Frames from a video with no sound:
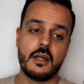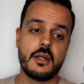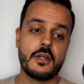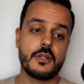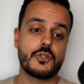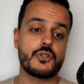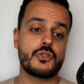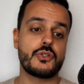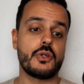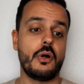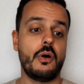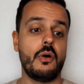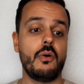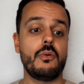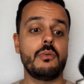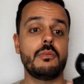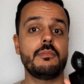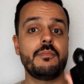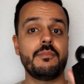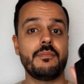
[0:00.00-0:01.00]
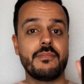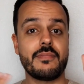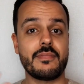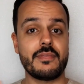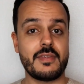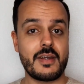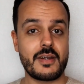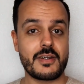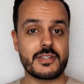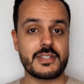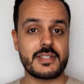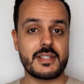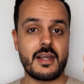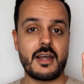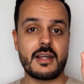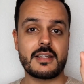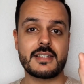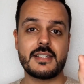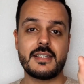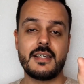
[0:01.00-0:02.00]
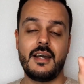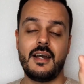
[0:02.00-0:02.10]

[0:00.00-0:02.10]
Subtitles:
So there's that.